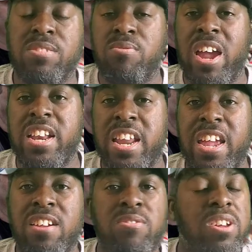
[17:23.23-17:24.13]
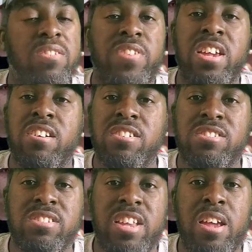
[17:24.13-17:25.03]
And right now they are
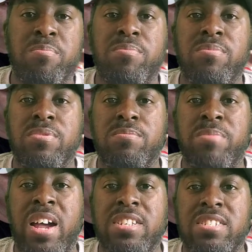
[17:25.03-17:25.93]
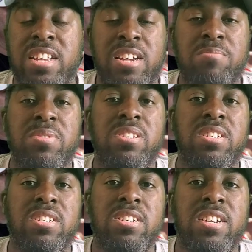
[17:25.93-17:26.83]
step by step
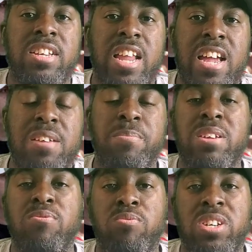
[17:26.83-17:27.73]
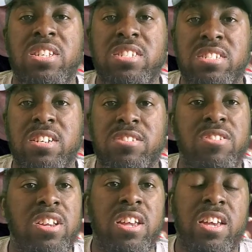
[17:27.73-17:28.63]
alignment with each other
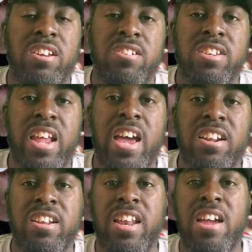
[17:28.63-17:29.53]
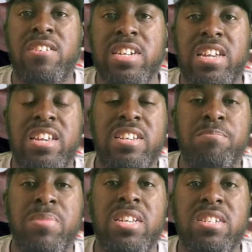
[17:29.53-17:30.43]
and are not allowing any
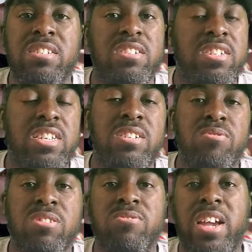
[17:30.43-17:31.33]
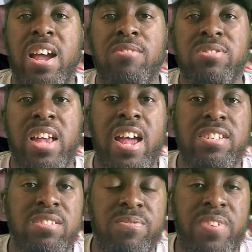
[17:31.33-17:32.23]
media or anyone on the outside
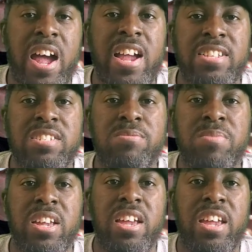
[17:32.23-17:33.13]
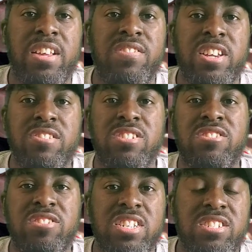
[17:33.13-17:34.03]
to divide them in their
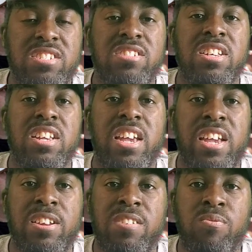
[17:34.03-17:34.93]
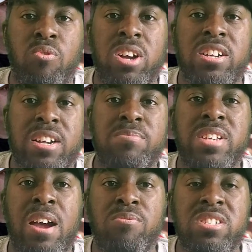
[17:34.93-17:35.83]
decisions. And if one comes
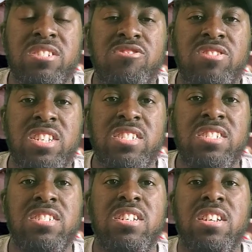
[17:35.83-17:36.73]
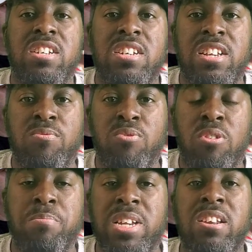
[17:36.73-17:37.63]
out with a decision, it
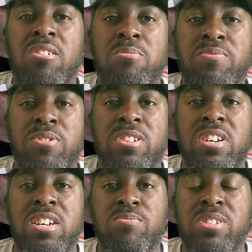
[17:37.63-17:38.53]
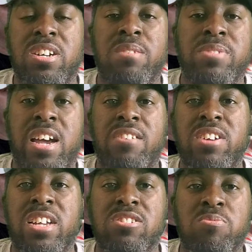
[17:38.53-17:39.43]
won't be long before the other one comes
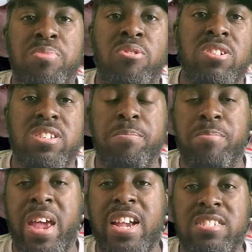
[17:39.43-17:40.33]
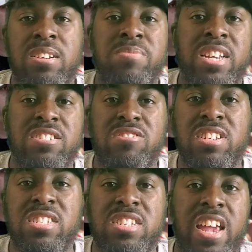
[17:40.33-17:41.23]
out and supports and backs up that
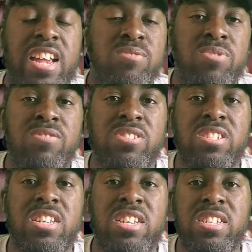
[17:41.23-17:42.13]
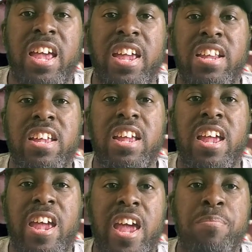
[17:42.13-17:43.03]
decision, as we've seen that
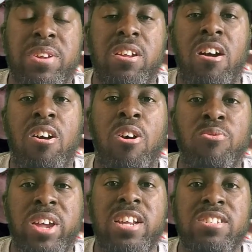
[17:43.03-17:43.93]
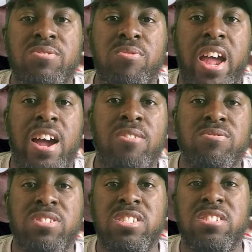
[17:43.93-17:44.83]
happen already
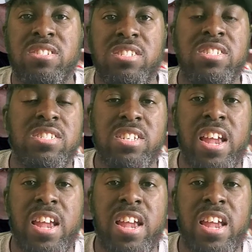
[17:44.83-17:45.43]
throughout this season.